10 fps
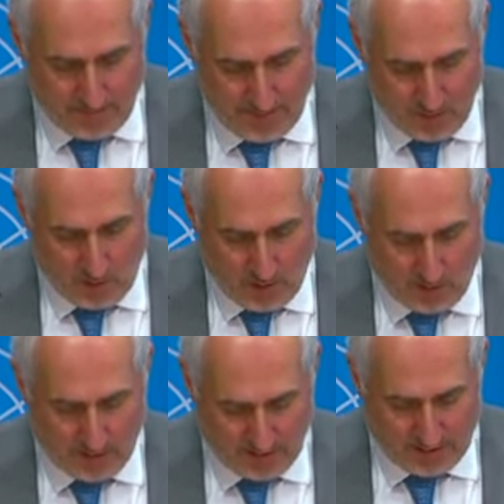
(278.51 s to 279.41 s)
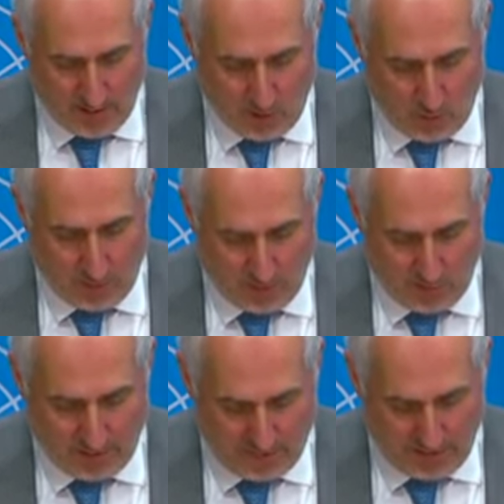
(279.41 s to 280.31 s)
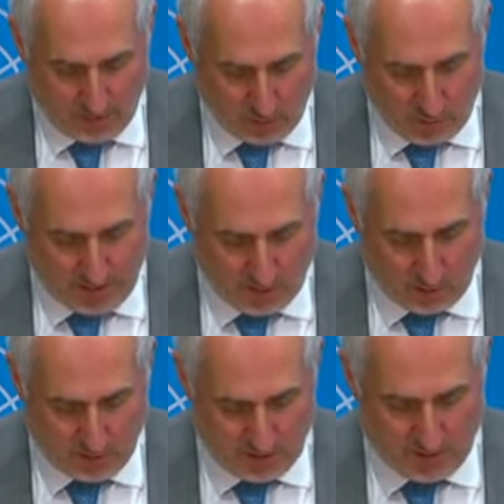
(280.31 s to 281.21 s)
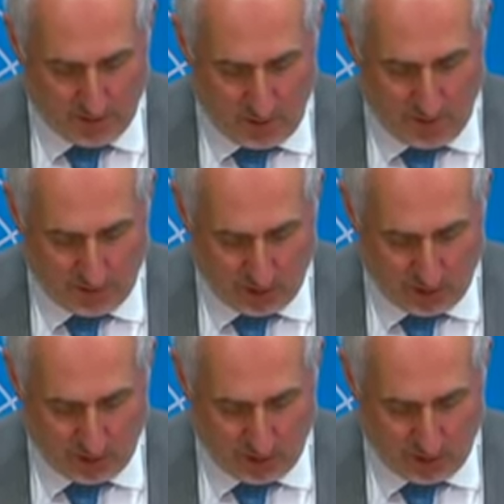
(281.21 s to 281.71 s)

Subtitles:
Meanwhile, we continue to work with available resources. The UN